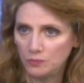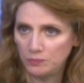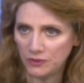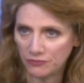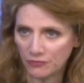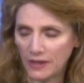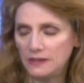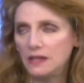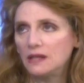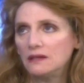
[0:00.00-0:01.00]

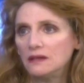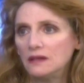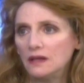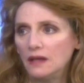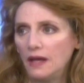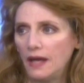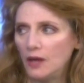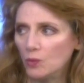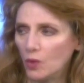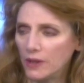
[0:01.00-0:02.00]
befriending
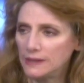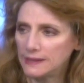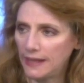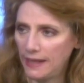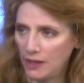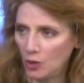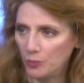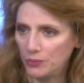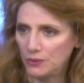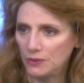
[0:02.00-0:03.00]
and wanting to
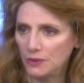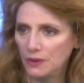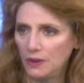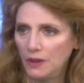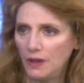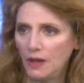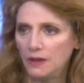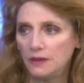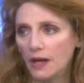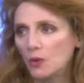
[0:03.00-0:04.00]
help
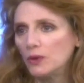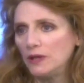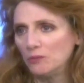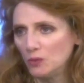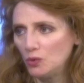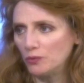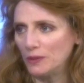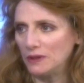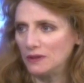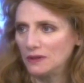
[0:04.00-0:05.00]
not only a
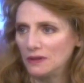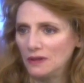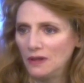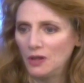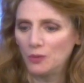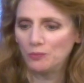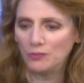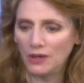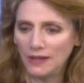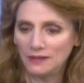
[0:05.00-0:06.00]
movement,
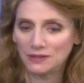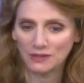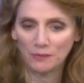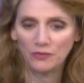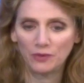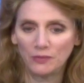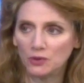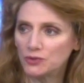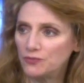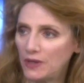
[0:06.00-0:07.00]
but some of the
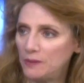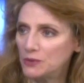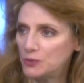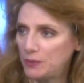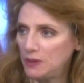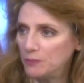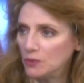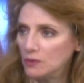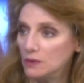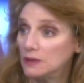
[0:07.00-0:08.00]
most famous
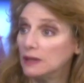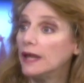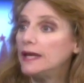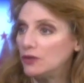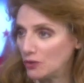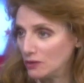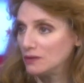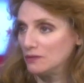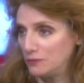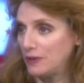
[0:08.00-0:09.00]
people, later
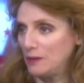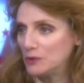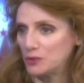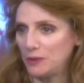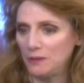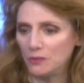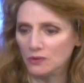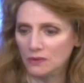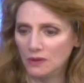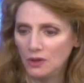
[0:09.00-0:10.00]
famous people,